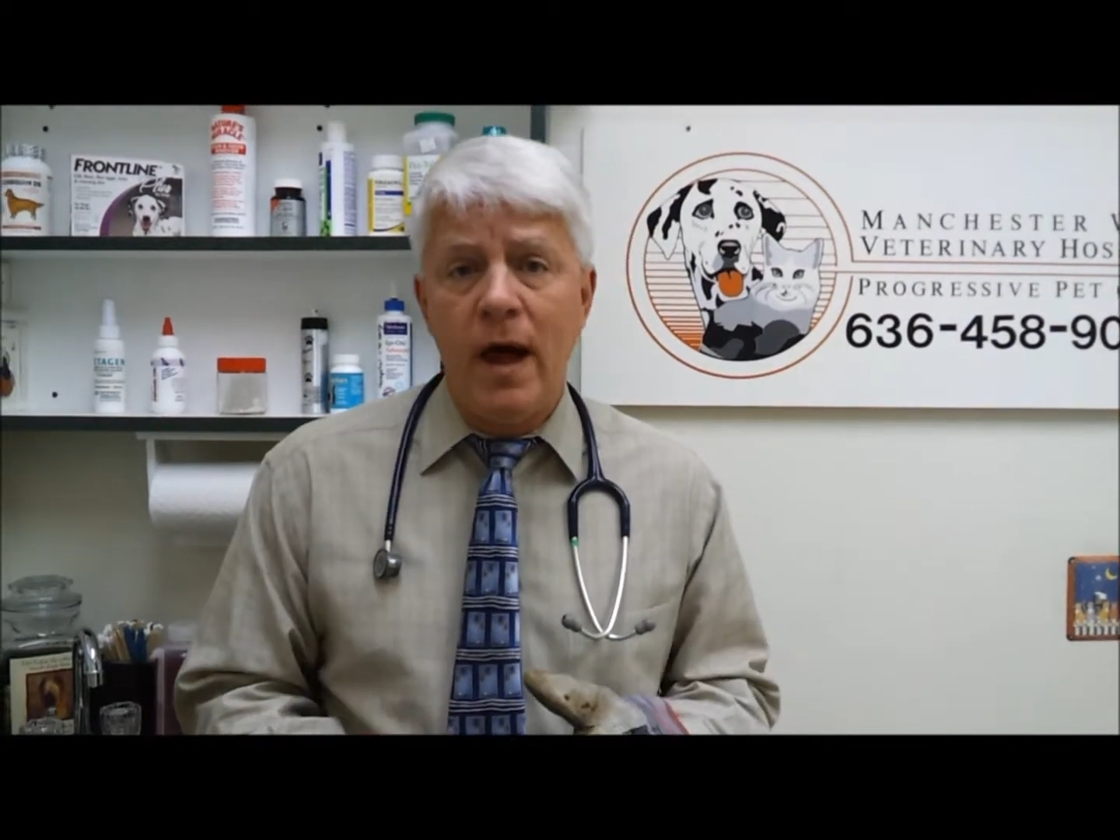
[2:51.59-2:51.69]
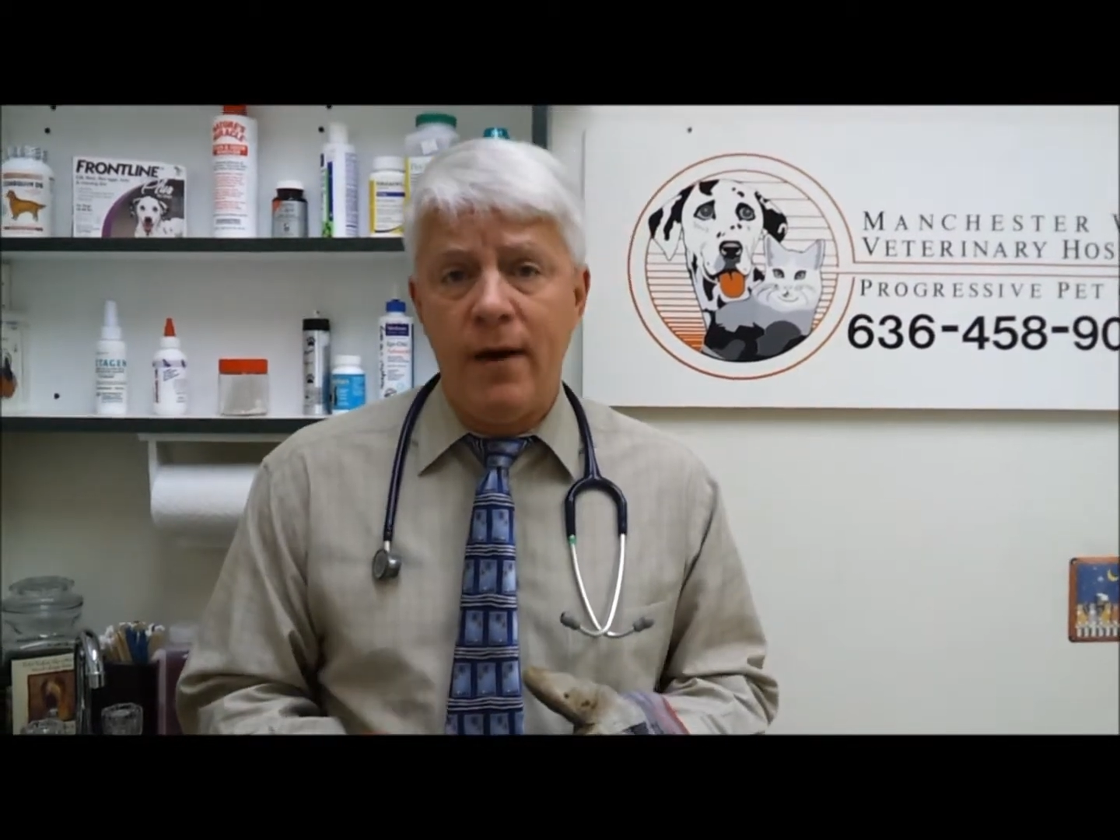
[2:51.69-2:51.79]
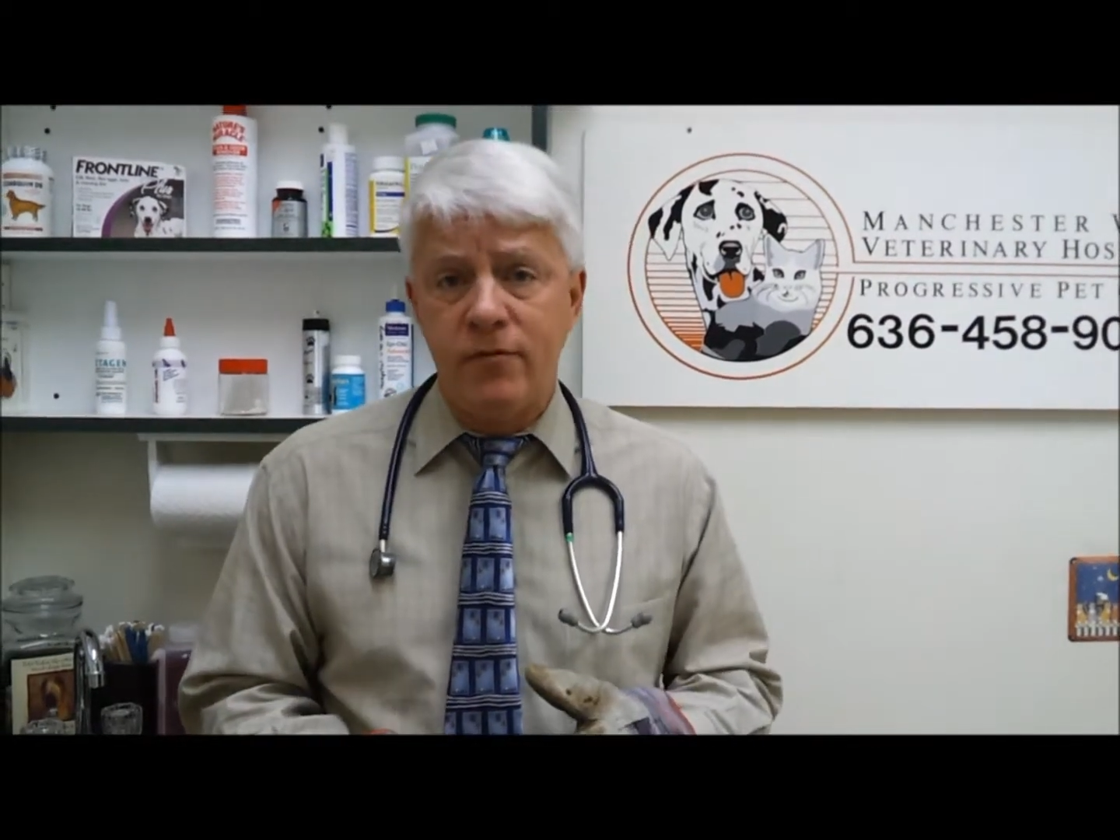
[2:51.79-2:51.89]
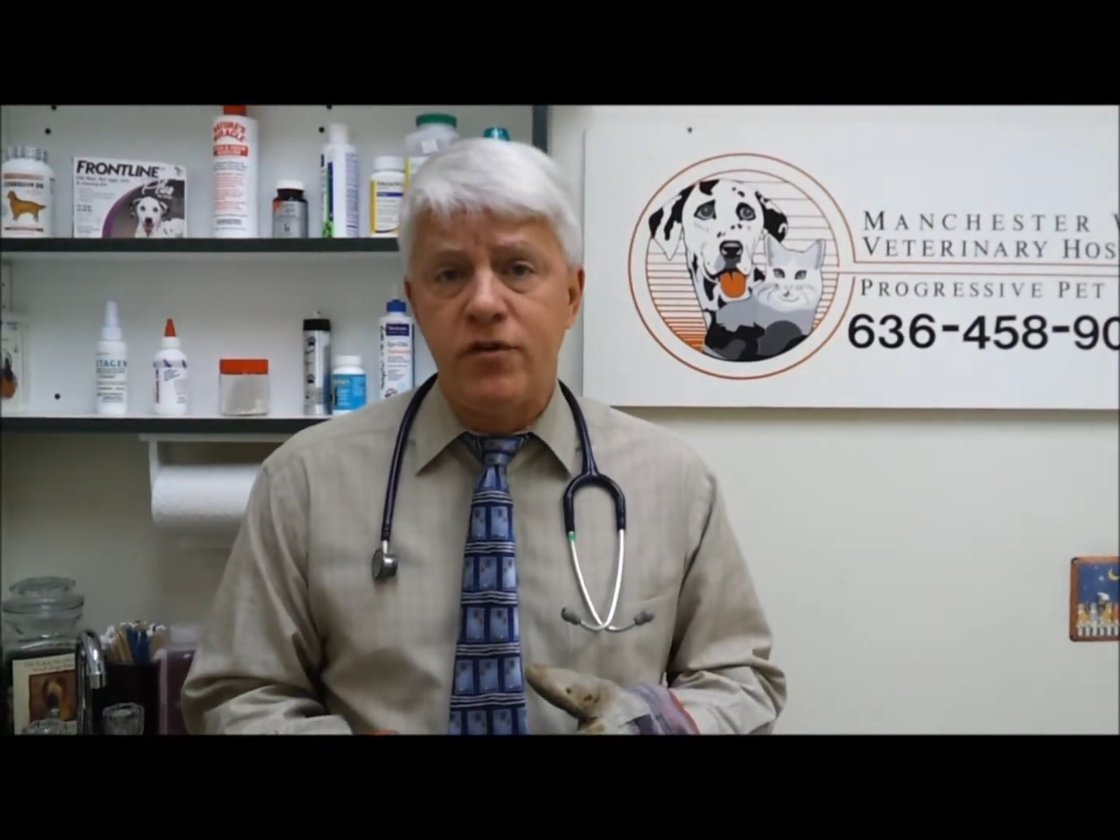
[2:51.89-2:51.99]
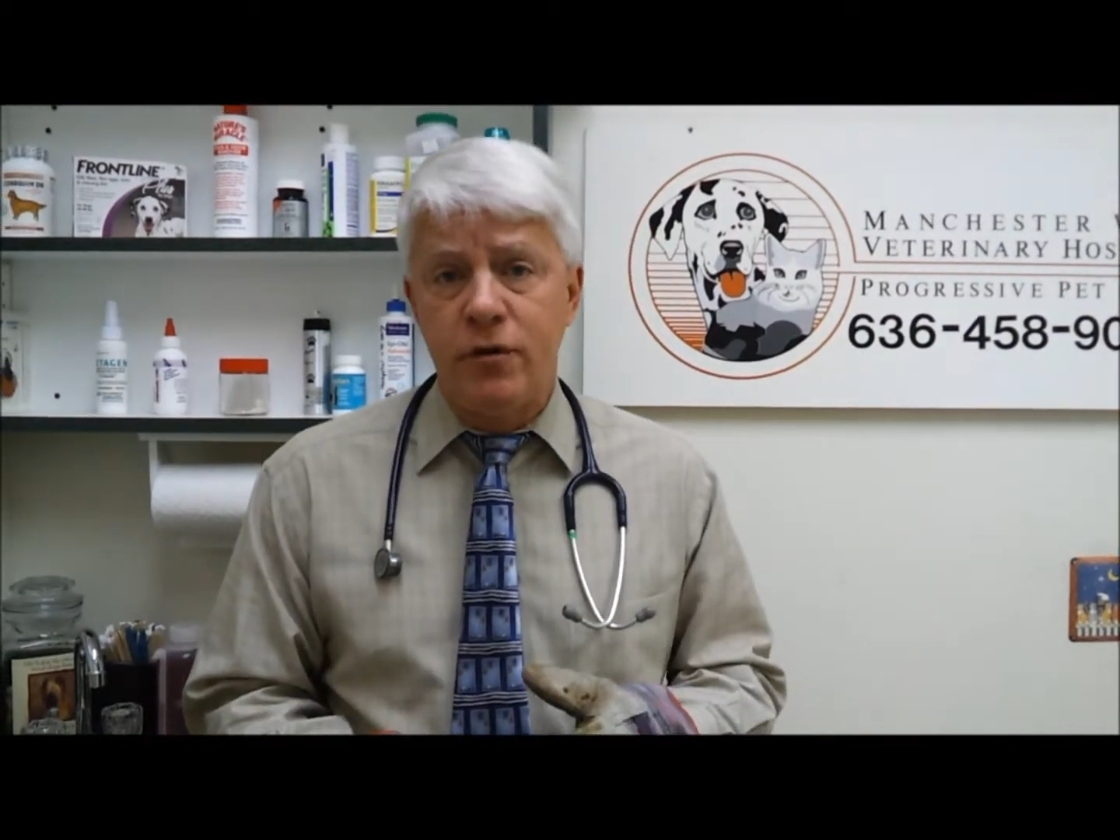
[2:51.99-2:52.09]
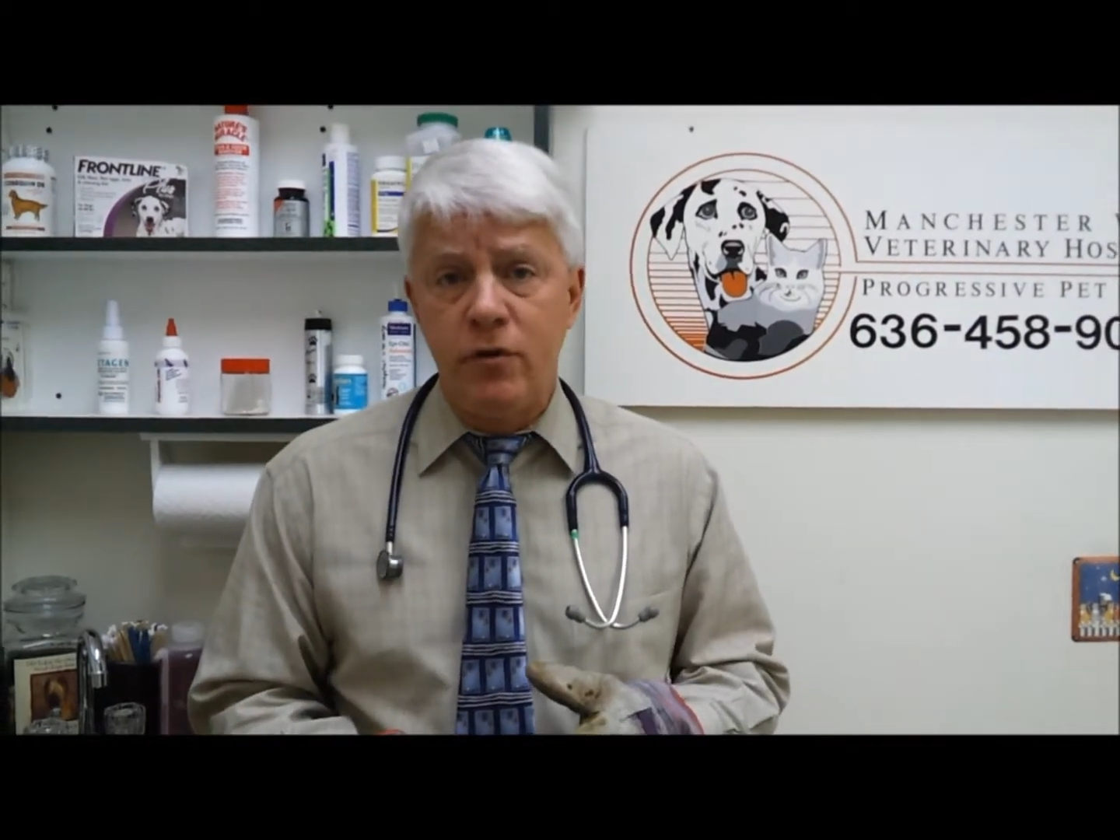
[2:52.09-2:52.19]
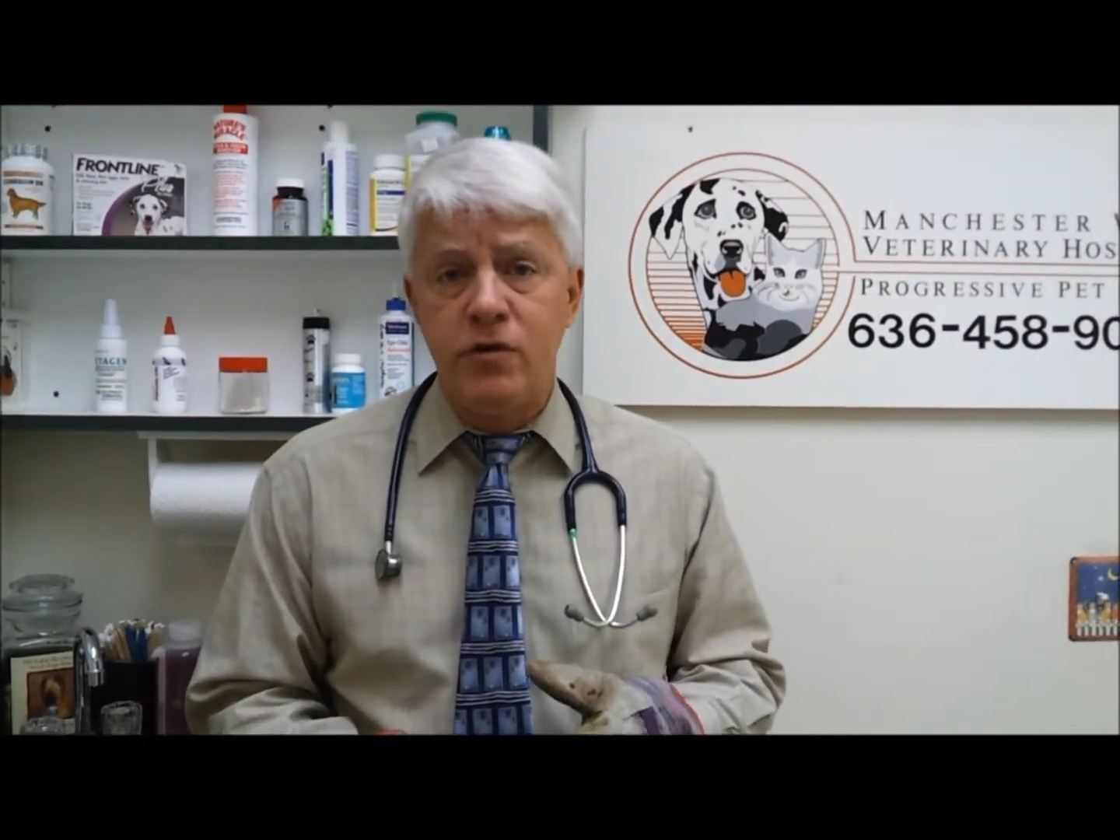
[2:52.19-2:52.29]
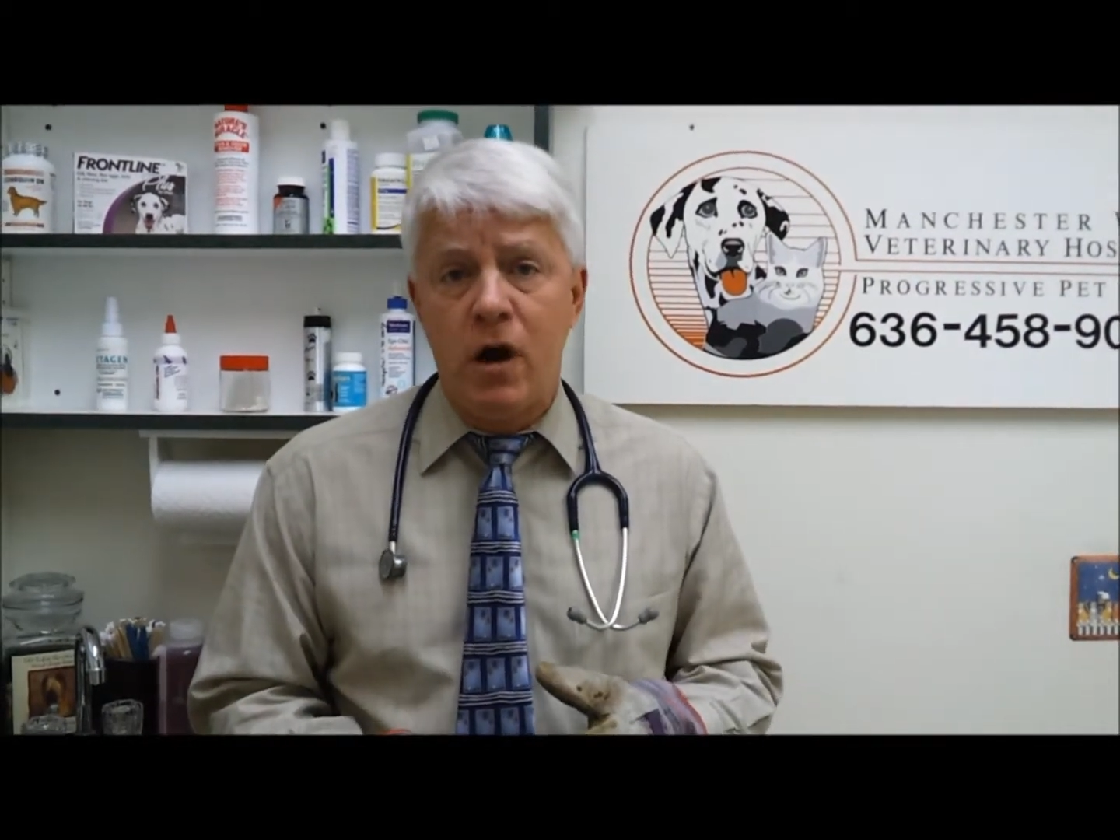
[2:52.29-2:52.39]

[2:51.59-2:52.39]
have true